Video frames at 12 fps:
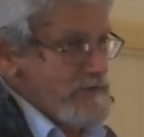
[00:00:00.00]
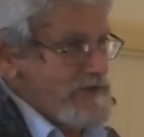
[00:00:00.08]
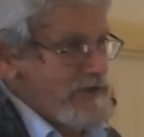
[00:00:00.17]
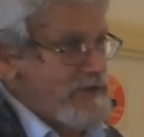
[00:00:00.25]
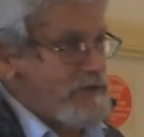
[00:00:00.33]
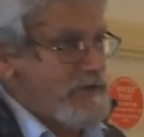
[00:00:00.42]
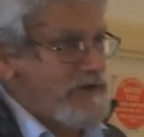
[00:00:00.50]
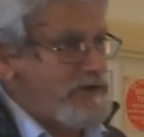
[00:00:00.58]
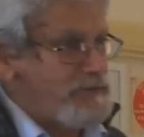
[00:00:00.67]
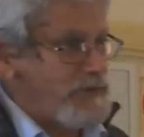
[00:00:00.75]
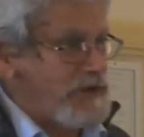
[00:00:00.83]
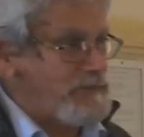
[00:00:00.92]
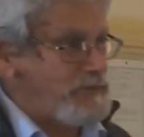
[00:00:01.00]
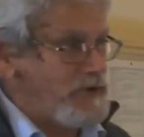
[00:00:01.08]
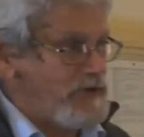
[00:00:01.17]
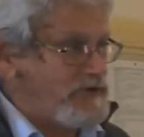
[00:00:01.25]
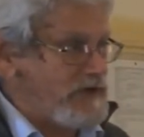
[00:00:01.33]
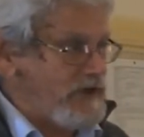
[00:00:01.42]
Decreased blood
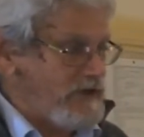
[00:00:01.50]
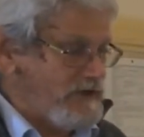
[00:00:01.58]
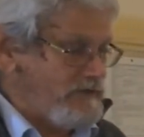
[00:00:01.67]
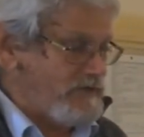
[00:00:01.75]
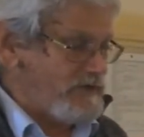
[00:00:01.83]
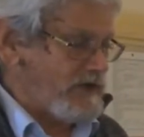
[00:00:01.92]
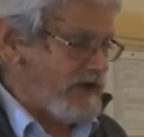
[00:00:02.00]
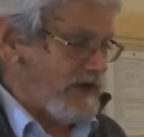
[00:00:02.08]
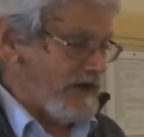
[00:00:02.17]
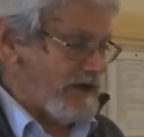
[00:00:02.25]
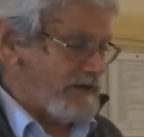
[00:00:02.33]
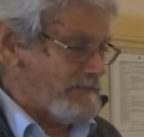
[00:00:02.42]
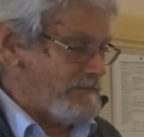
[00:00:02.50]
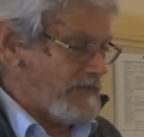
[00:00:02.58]
pressure over time.